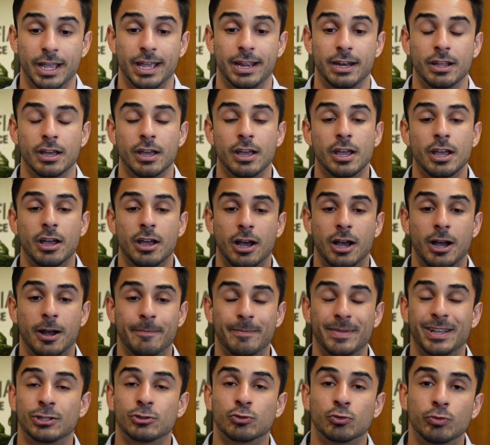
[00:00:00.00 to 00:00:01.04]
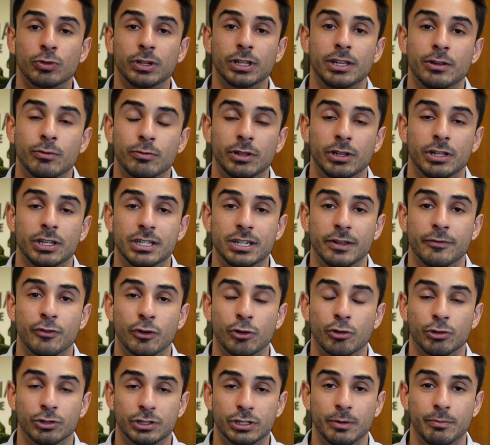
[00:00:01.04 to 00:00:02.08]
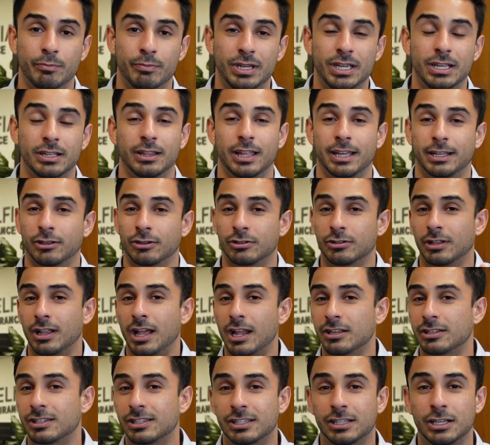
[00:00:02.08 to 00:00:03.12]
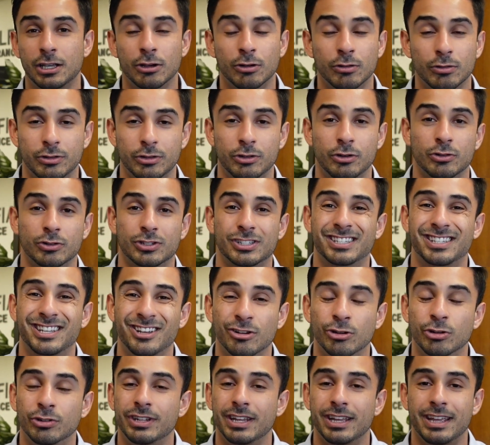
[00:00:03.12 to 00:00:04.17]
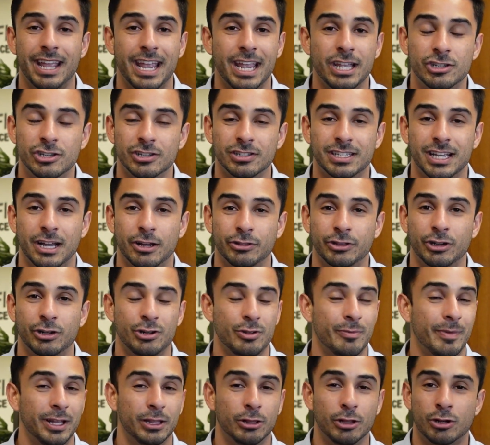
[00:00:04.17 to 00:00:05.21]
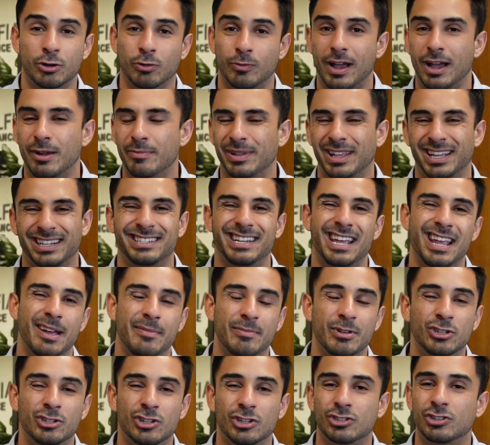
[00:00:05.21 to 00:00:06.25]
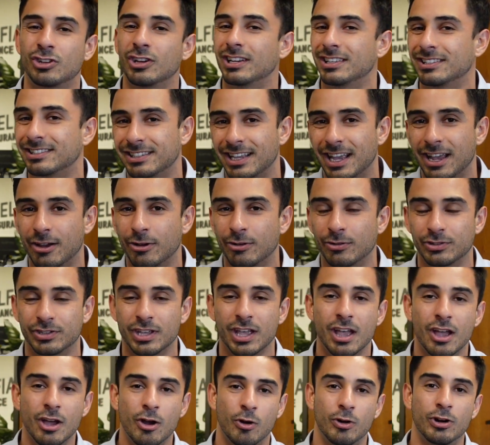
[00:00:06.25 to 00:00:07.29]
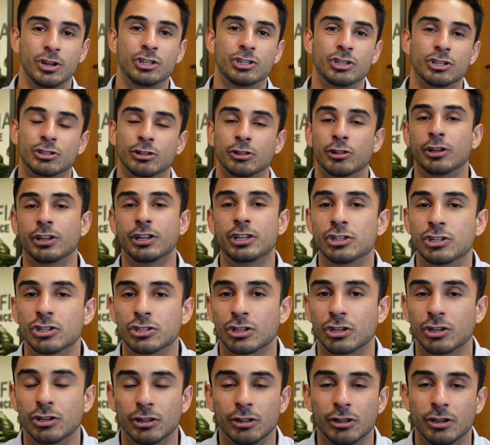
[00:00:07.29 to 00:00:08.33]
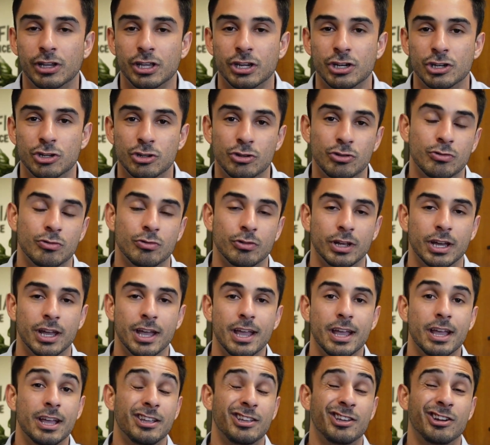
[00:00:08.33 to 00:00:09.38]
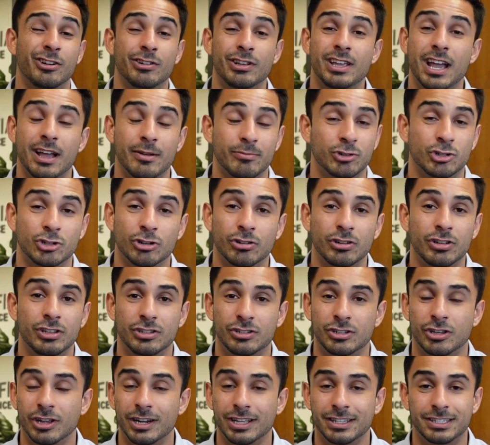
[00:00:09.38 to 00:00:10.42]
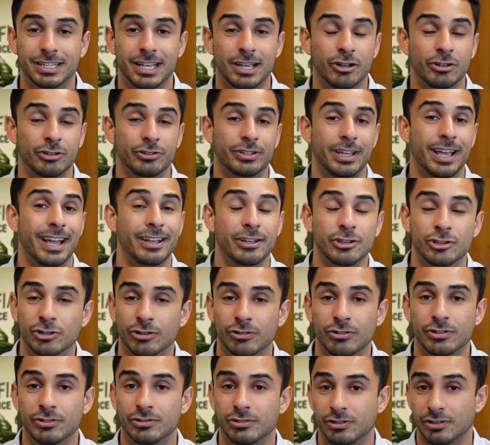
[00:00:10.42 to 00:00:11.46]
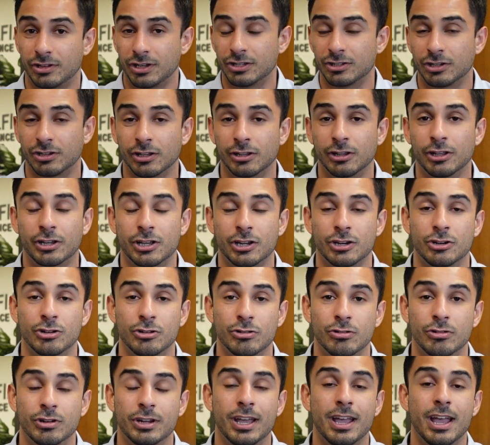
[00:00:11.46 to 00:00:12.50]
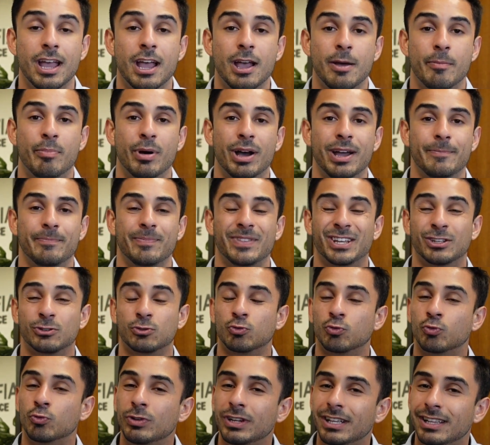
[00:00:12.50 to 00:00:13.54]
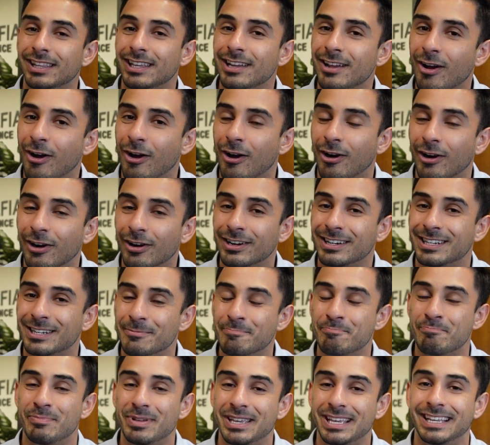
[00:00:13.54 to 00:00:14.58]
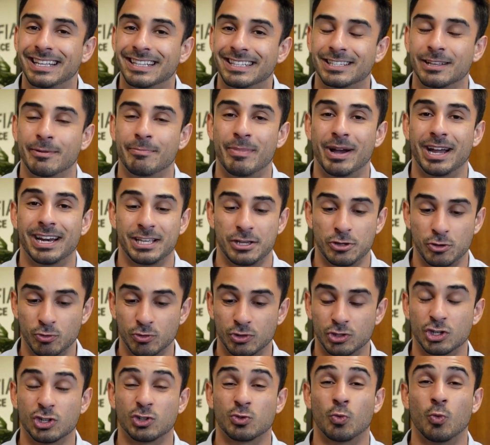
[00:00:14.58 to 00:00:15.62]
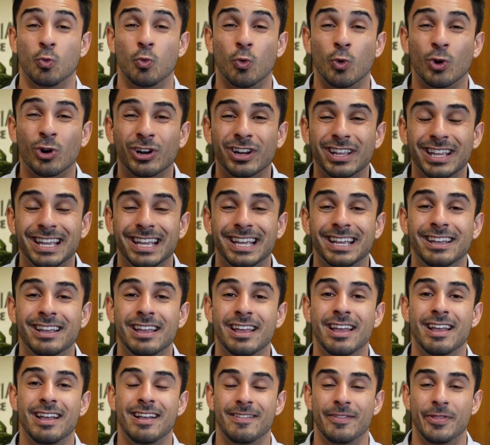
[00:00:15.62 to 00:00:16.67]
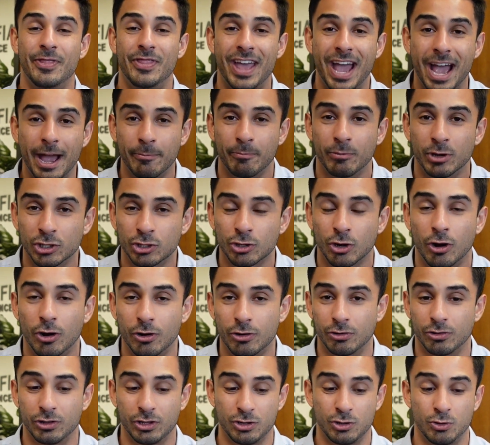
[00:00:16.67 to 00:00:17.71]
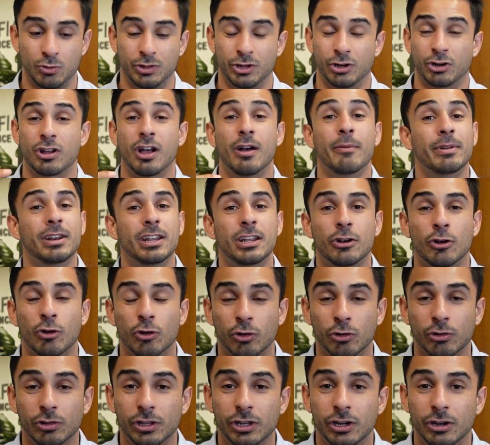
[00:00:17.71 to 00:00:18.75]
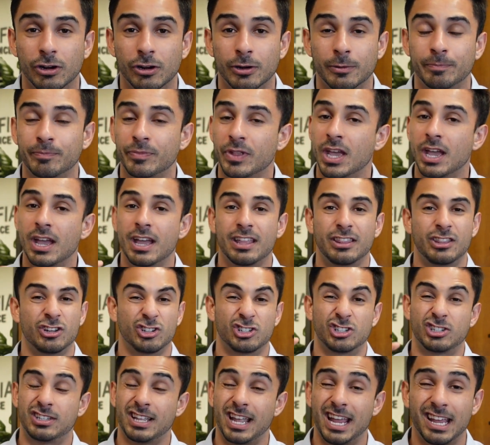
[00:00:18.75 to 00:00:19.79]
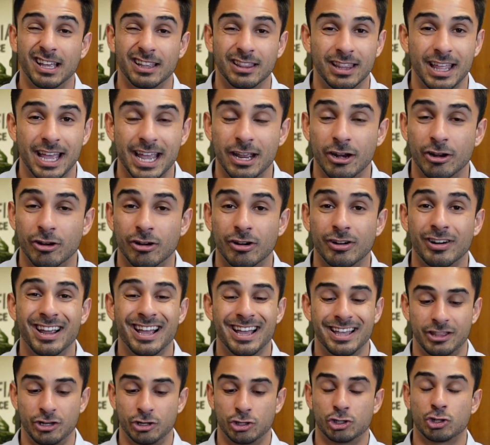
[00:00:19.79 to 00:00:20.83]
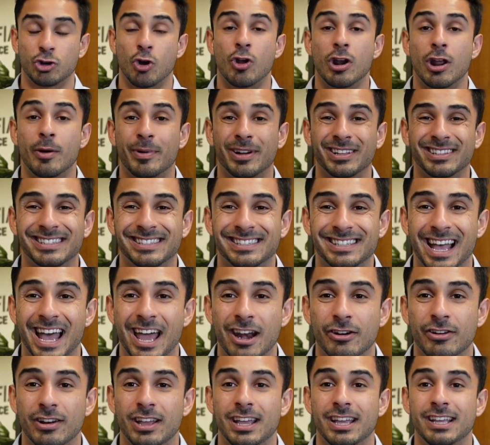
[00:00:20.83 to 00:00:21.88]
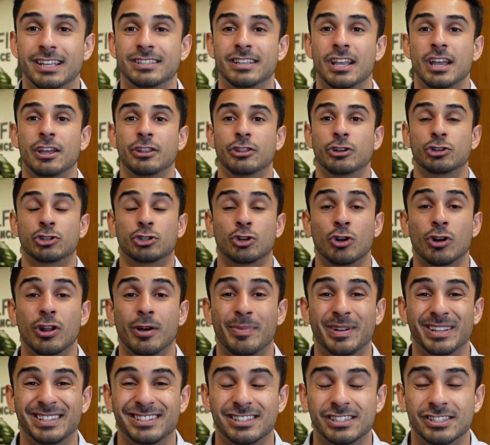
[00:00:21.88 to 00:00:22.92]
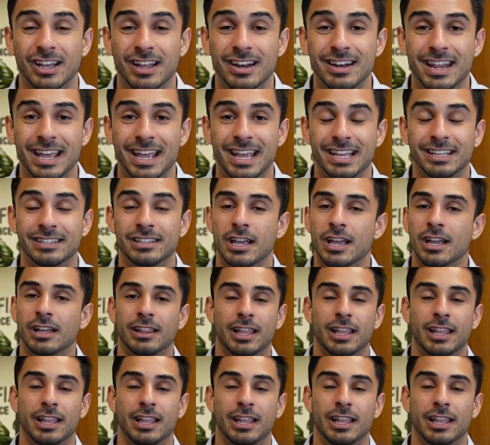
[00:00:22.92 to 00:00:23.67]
And it's really, really difficult to beat. Like, there's a lot of skilled agents out there. You might look around and be like, damn, he's just good at sales, or he's just a good looking dude. Yeah, I'm sure he's good at sales. Yeah, he's a good looking dude, but it's really hard to beat somebody who's just working that much harder than you. They're coming in earlier. They're staying later. They're showing up on Saturdays. They're showing up on Sundays.